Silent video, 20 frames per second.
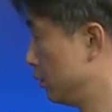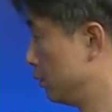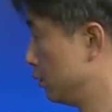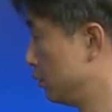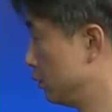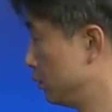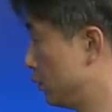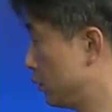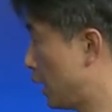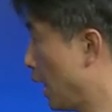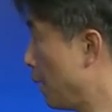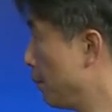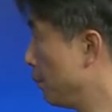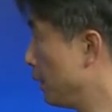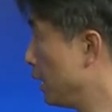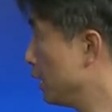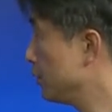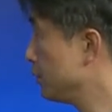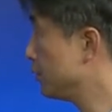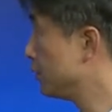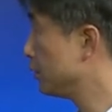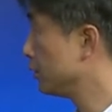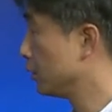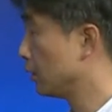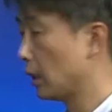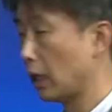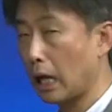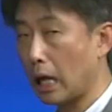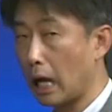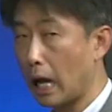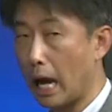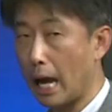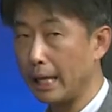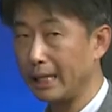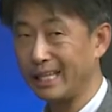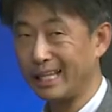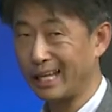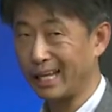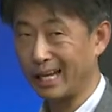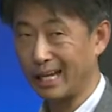So that means I
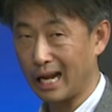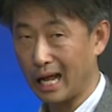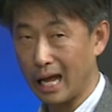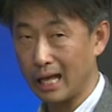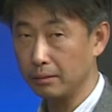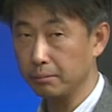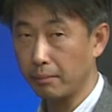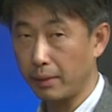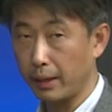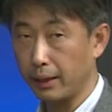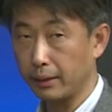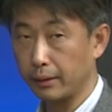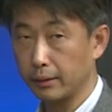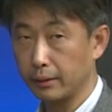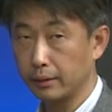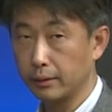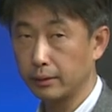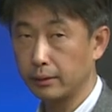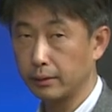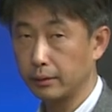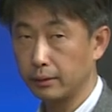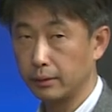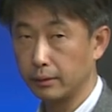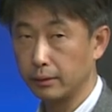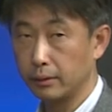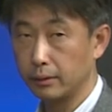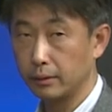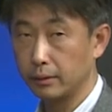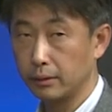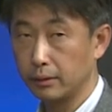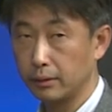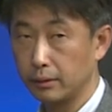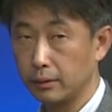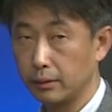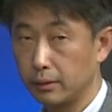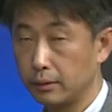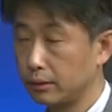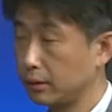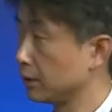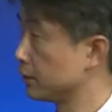cannot make
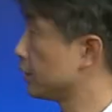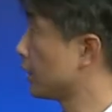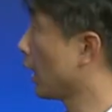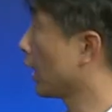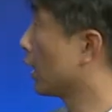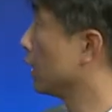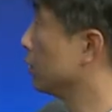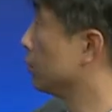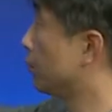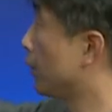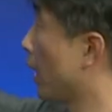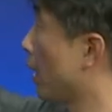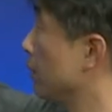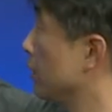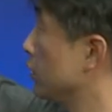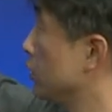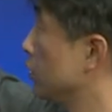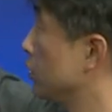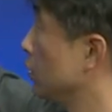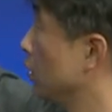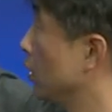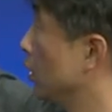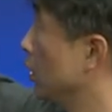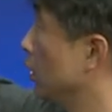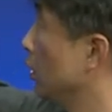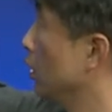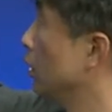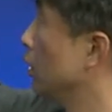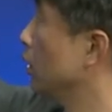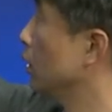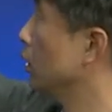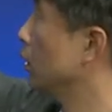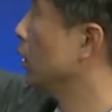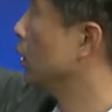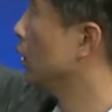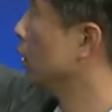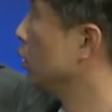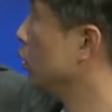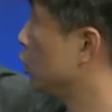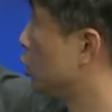the second premise
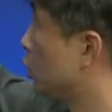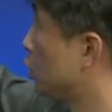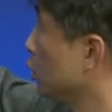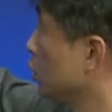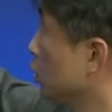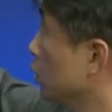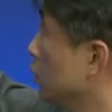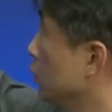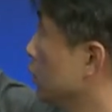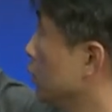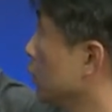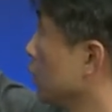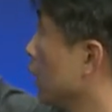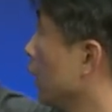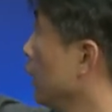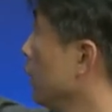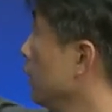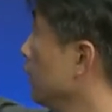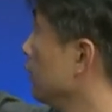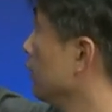true. Okay?